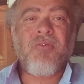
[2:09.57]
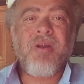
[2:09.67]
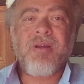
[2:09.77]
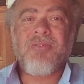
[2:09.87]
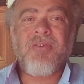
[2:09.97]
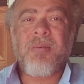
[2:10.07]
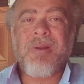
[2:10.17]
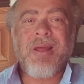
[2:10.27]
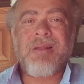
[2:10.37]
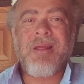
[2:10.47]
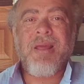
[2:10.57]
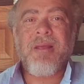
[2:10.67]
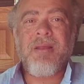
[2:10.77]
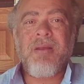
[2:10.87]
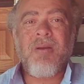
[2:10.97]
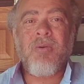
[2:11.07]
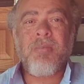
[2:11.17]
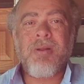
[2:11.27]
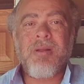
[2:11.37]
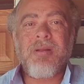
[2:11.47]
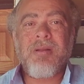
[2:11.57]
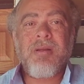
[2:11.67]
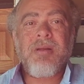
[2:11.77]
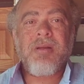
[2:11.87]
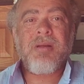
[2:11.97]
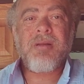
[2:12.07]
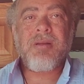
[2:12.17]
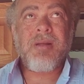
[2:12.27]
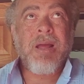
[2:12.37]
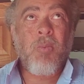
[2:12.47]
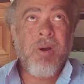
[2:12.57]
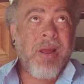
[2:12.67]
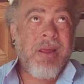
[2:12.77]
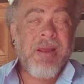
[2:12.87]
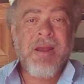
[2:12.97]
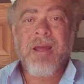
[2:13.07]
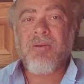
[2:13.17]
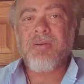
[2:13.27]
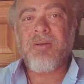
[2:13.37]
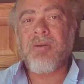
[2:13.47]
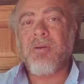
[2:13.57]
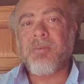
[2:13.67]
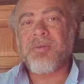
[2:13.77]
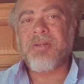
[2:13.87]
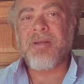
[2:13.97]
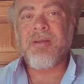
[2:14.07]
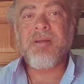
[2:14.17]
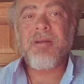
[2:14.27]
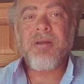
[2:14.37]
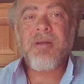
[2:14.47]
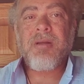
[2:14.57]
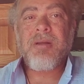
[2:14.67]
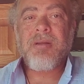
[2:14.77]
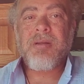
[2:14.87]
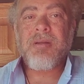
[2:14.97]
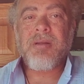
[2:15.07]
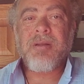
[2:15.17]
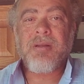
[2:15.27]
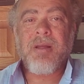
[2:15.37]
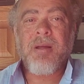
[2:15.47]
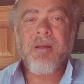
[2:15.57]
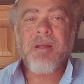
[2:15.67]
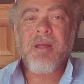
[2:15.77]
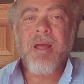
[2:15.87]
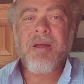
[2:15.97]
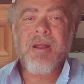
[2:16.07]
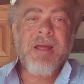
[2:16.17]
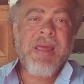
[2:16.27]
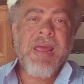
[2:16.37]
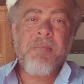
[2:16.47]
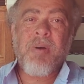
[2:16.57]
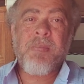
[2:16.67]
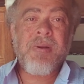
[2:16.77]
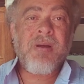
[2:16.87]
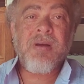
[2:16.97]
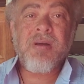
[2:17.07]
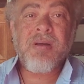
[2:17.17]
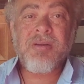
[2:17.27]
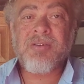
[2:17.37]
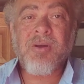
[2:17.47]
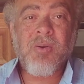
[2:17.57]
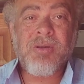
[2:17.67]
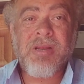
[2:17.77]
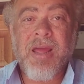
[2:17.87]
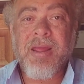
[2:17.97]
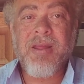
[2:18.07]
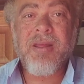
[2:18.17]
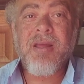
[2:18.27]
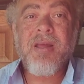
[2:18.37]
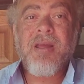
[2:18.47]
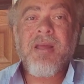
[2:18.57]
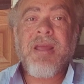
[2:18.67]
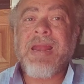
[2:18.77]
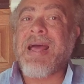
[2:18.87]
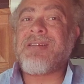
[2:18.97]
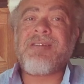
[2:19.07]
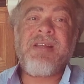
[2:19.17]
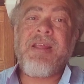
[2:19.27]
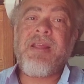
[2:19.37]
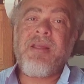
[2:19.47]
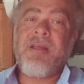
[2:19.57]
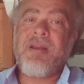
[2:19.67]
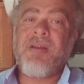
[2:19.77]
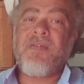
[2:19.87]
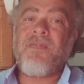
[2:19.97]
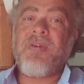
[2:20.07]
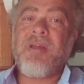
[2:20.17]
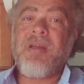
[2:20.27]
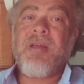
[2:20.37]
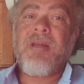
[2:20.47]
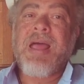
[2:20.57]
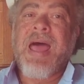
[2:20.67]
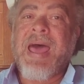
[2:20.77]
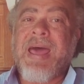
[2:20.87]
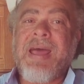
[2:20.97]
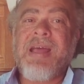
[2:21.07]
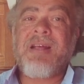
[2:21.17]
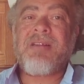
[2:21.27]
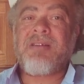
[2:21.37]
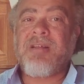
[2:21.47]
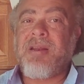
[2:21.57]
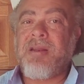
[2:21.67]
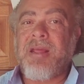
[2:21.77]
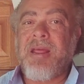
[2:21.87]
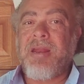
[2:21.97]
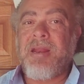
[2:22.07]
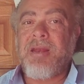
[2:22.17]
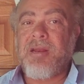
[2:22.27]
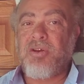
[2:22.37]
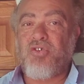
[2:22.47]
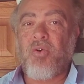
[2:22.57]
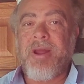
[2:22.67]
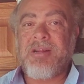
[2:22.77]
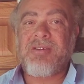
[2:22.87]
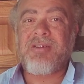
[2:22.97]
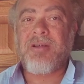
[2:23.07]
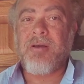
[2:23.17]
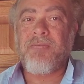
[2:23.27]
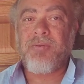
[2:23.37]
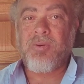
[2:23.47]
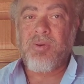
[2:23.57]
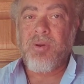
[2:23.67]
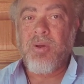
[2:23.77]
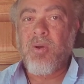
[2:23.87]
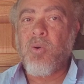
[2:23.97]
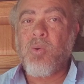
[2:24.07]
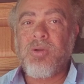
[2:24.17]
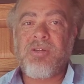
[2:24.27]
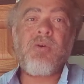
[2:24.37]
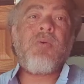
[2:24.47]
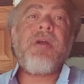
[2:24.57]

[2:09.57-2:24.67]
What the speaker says: drink or something like that, you know, but I wasn't hanging out, you know what I'm saying? I came up in the hood, so it's like, and I see in the eyes and in the dress of who was who